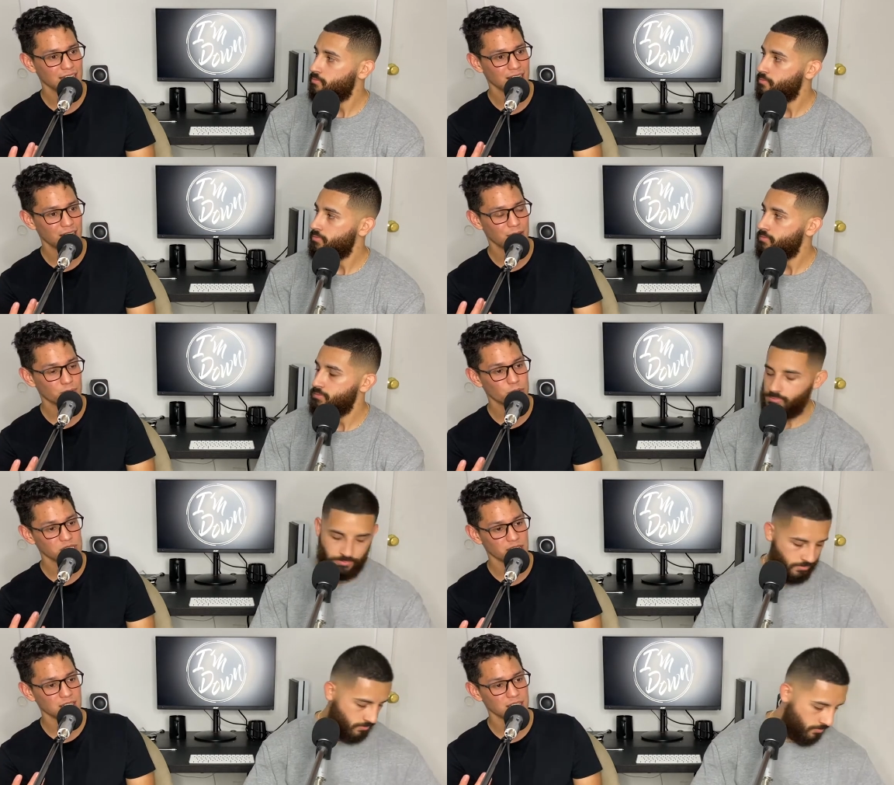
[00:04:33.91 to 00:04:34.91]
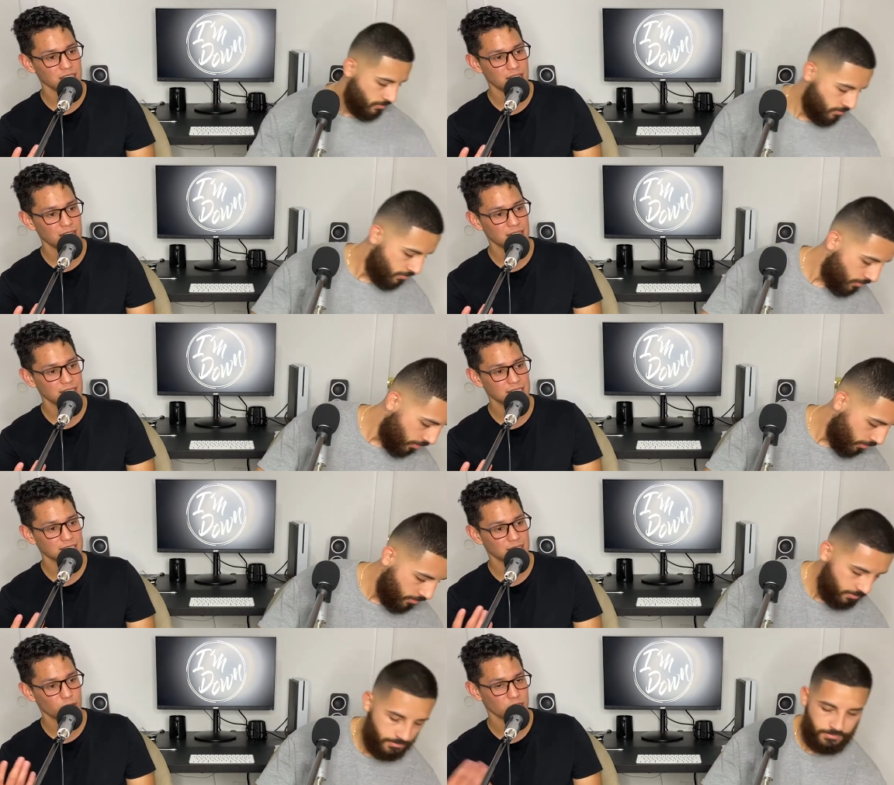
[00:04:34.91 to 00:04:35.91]
Speaker 1: um, Christianity and it's
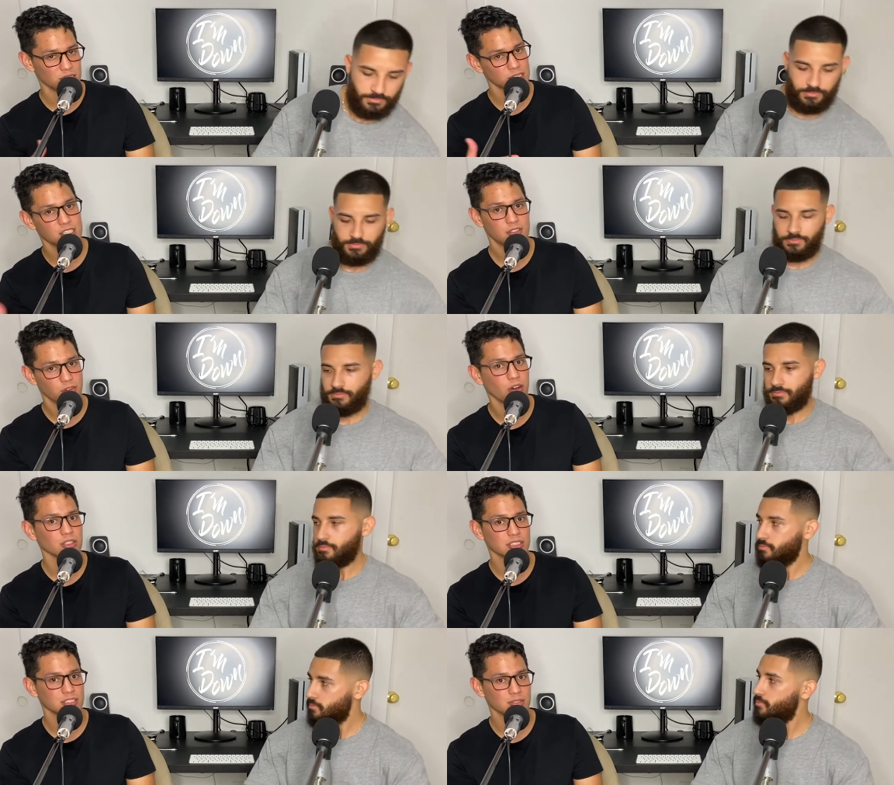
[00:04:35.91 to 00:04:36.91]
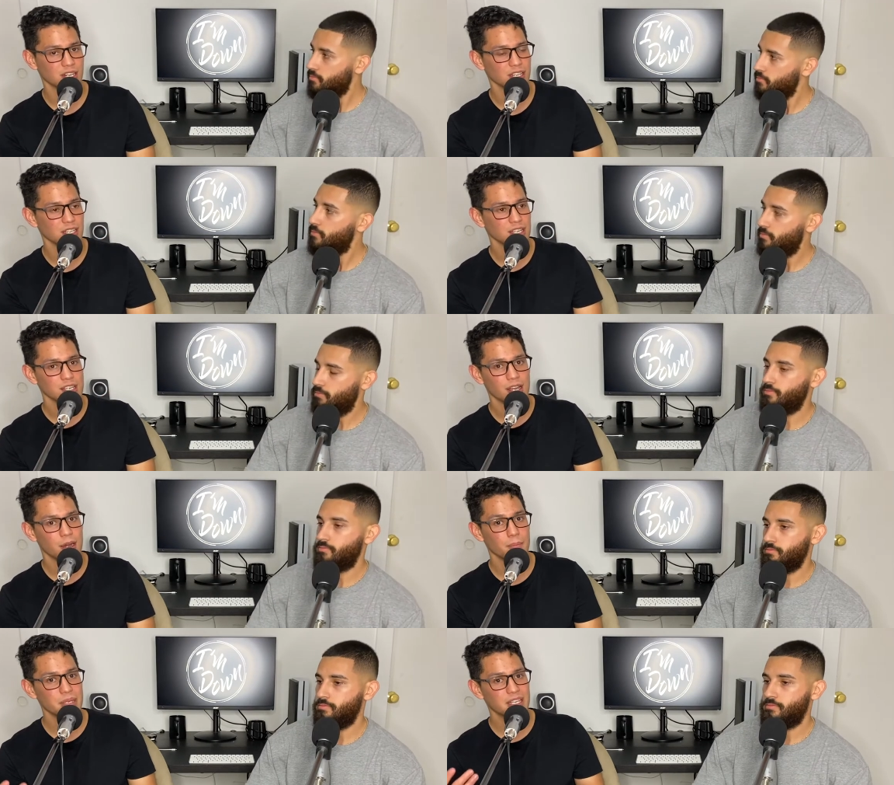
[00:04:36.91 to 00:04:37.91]
Christians' faults, right? Um, mm-hmm. Um,
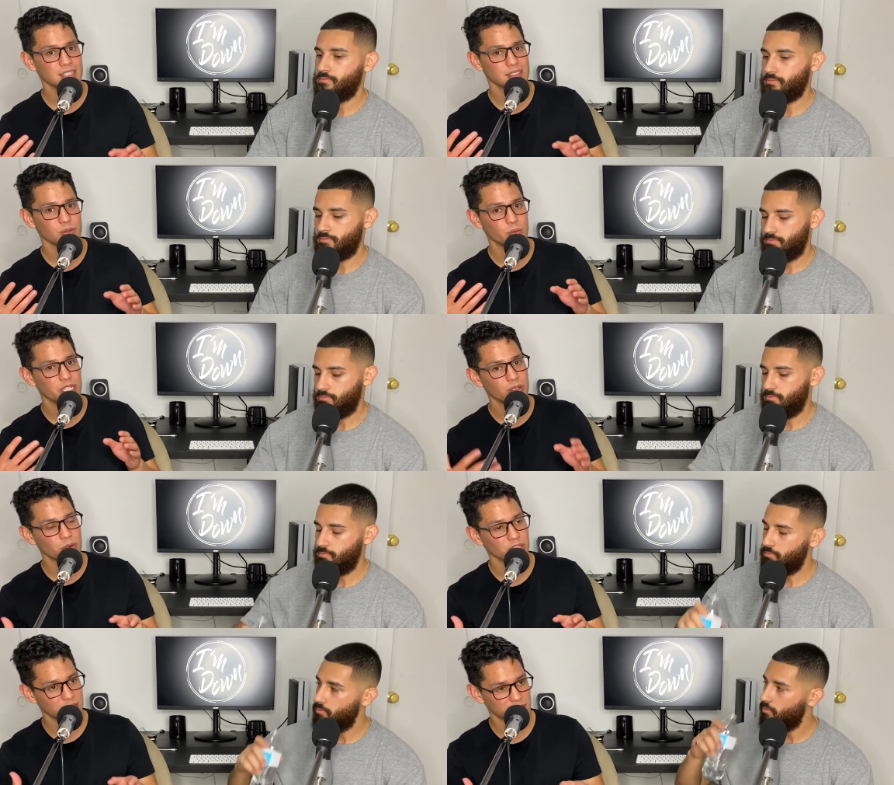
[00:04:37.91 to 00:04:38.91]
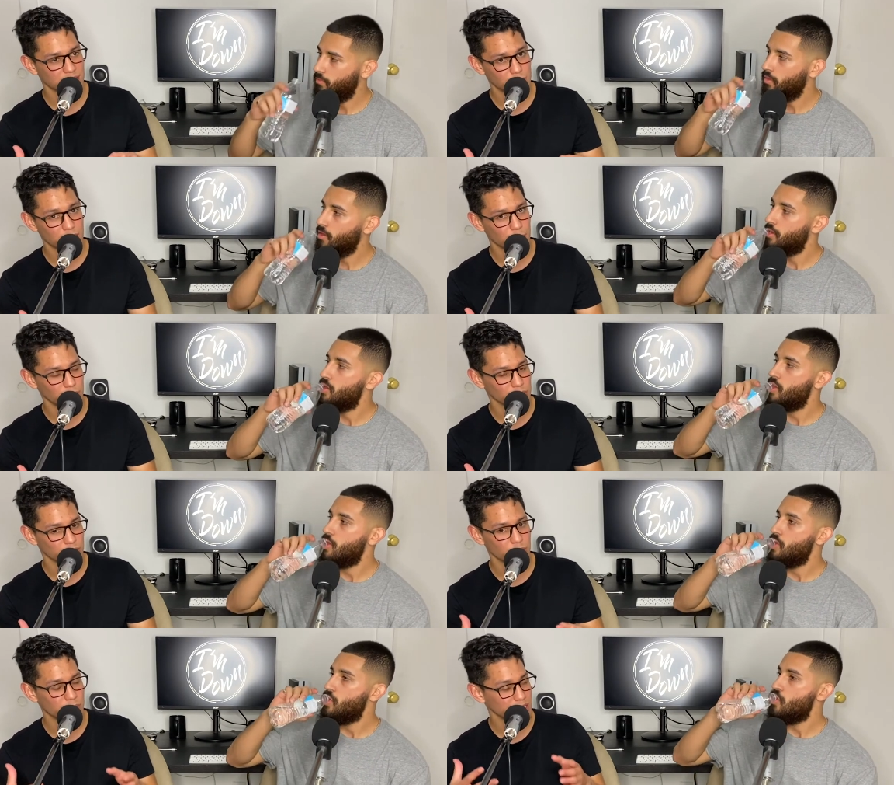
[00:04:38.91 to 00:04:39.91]
because we don't understand the Bible. So
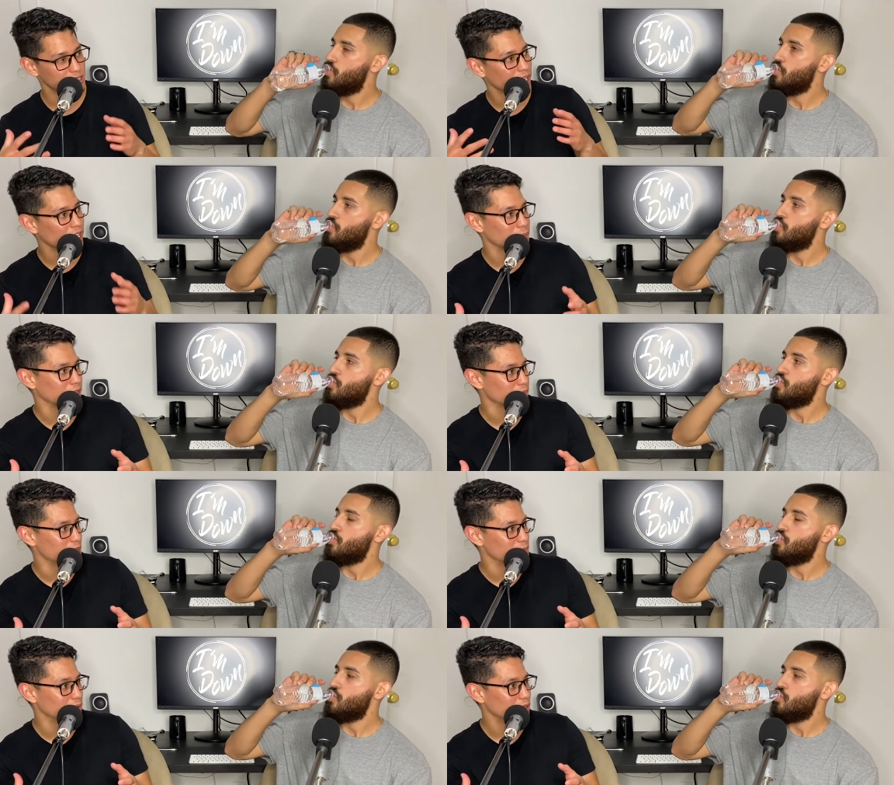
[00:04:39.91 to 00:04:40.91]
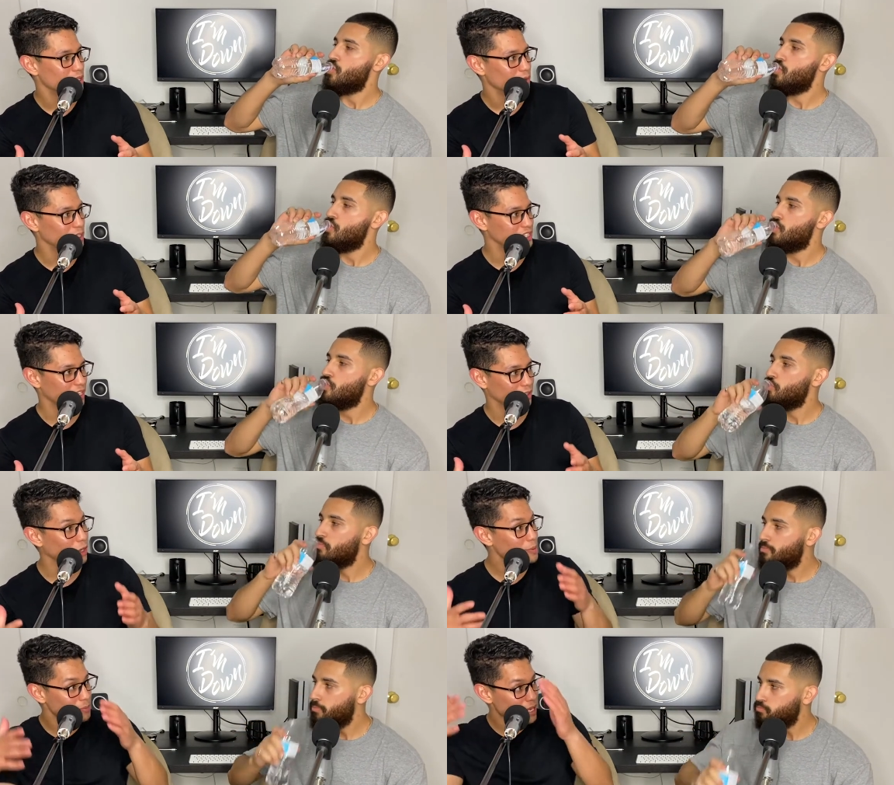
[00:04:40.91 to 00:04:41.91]
when we talk about the Bible, we're saying, "Oh, but
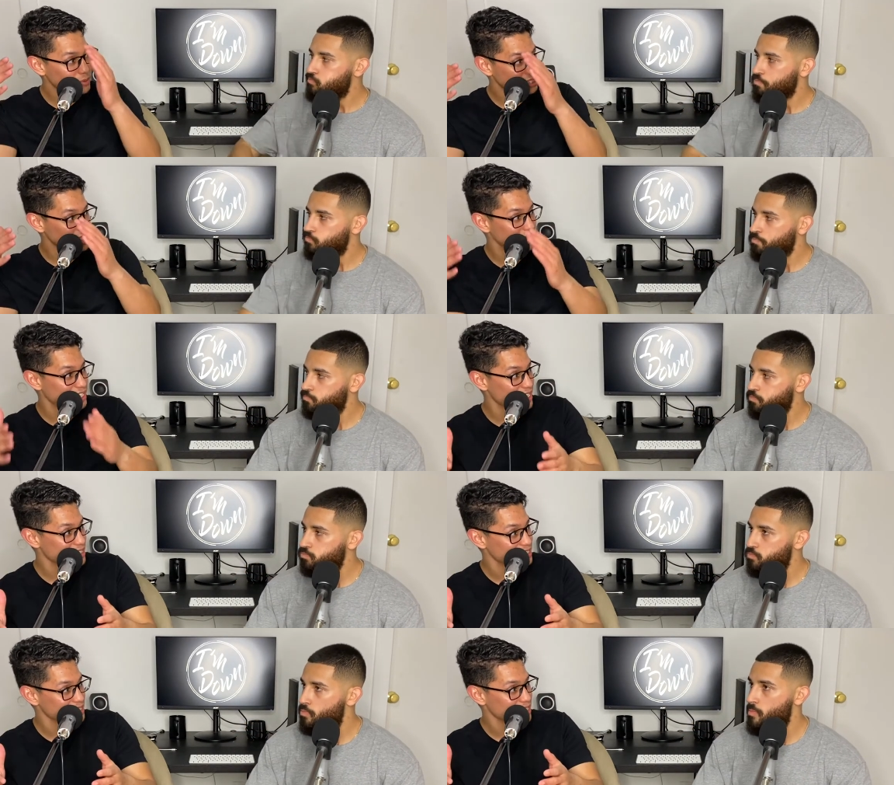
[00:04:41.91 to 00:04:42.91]
the Bible says this,"